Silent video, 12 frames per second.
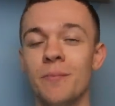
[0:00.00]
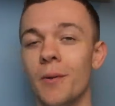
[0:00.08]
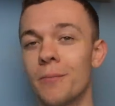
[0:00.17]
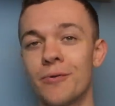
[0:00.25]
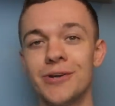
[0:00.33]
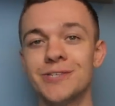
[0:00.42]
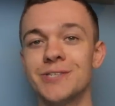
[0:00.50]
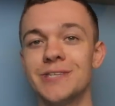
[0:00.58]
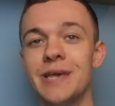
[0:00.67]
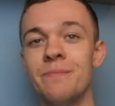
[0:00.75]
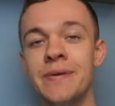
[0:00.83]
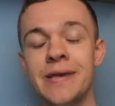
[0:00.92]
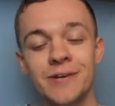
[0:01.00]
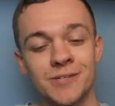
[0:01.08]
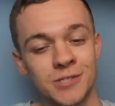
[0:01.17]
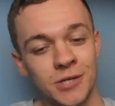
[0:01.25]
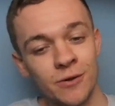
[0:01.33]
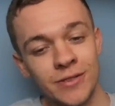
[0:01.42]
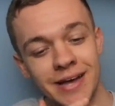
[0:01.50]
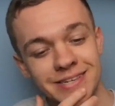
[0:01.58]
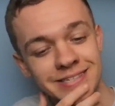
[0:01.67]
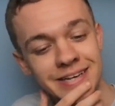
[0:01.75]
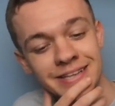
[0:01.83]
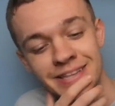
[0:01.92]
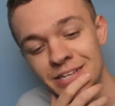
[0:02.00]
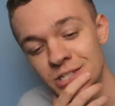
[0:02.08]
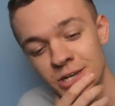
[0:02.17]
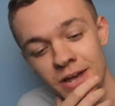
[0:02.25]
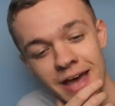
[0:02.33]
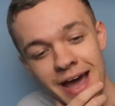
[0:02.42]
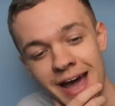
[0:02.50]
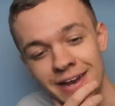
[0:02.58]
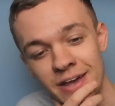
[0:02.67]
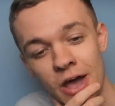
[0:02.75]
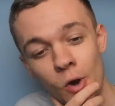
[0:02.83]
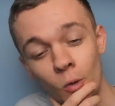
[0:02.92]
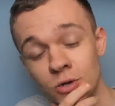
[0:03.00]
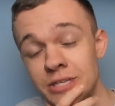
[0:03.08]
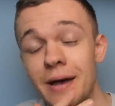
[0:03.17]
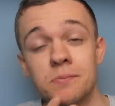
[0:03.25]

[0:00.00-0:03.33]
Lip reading: but Bristol City beat us to that signature and was